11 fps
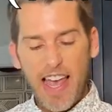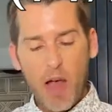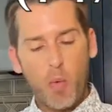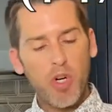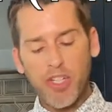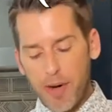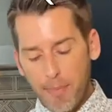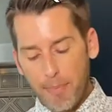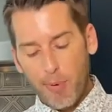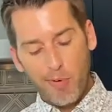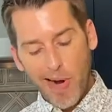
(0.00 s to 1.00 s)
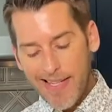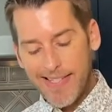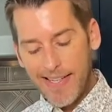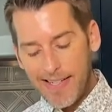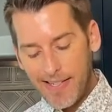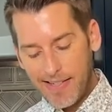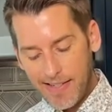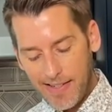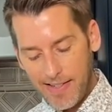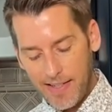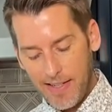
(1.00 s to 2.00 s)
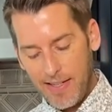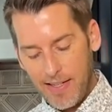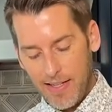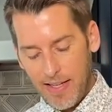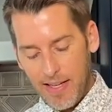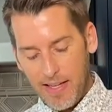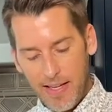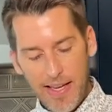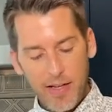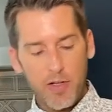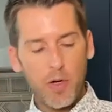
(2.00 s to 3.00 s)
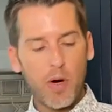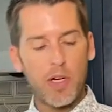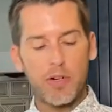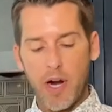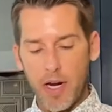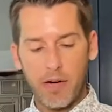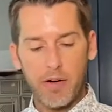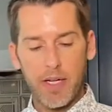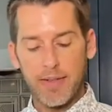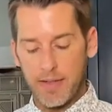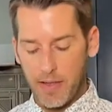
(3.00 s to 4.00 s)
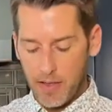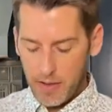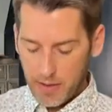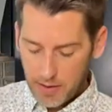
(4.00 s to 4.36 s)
And we're just gonna press it into our dry ingredients here.